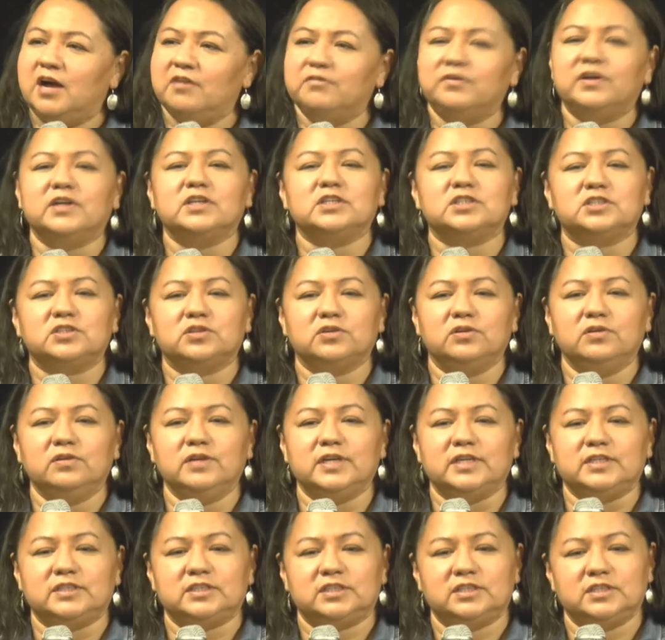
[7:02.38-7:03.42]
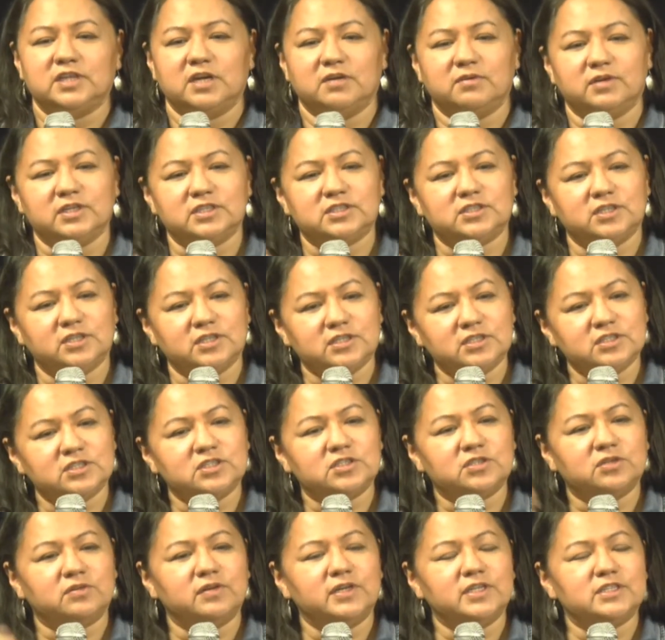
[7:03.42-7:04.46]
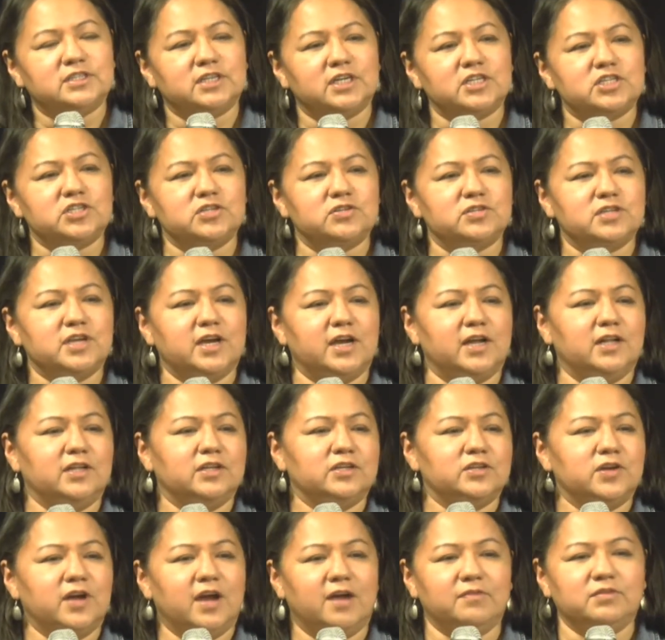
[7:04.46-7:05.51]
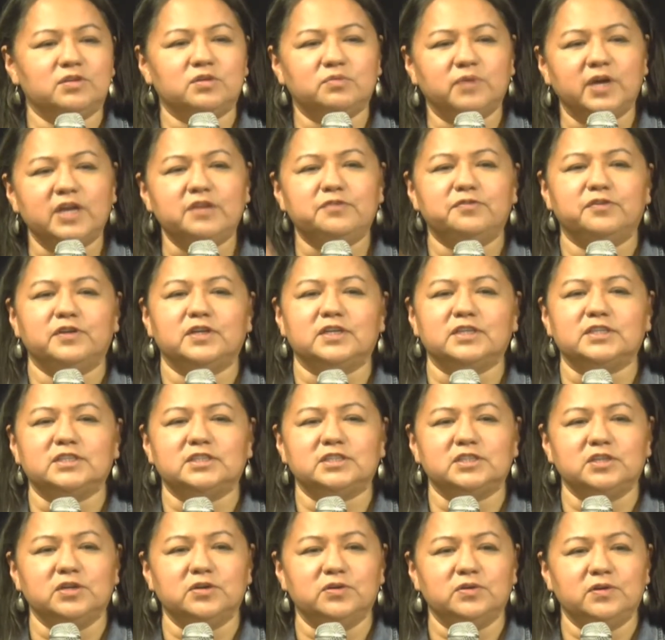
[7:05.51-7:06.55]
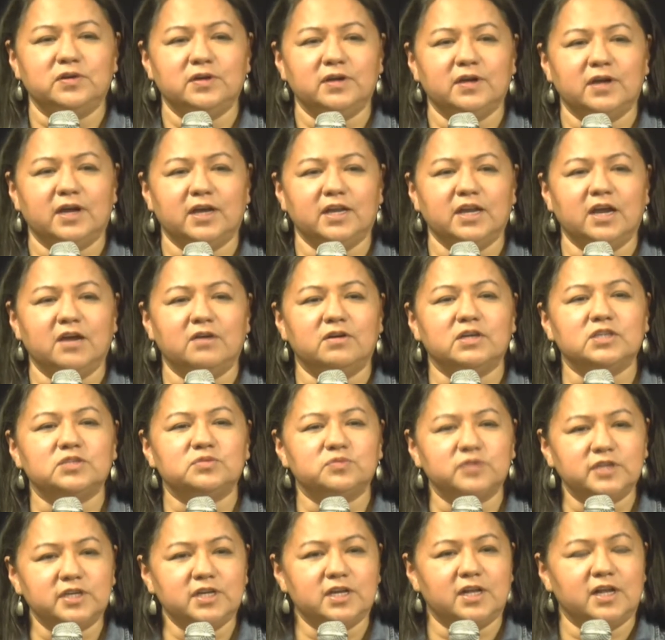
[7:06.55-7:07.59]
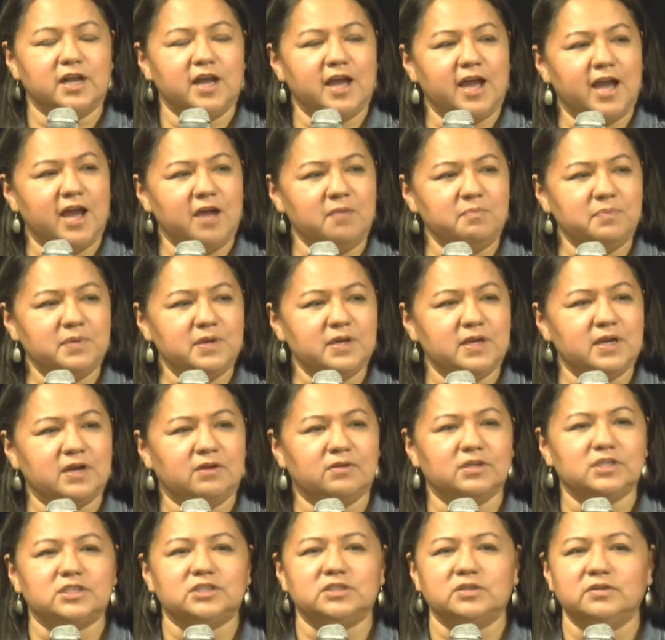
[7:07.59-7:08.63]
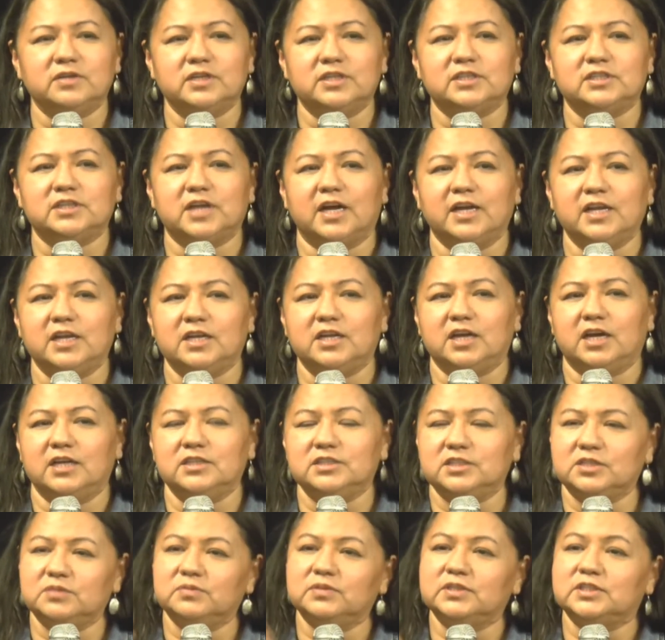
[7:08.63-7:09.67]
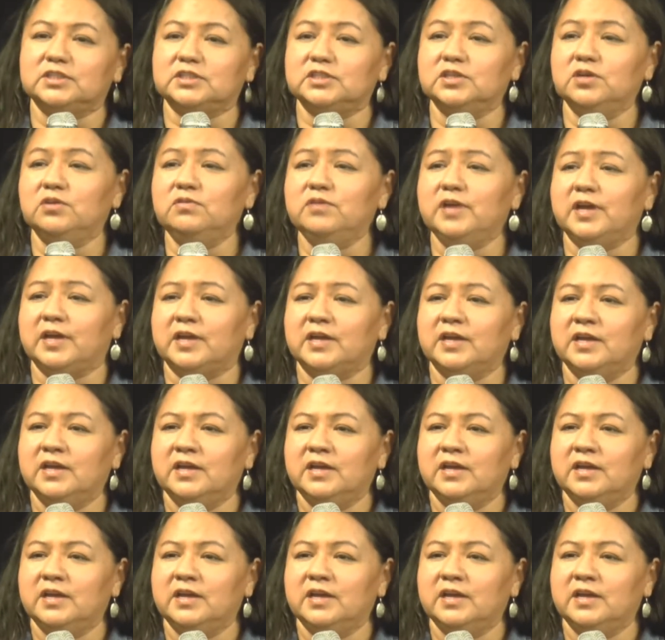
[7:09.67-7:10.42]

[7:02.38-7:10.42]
of our stories. There were certain stories that you tell and you have to wait for the snow. And I was real happy. I was so excited because it was snowing.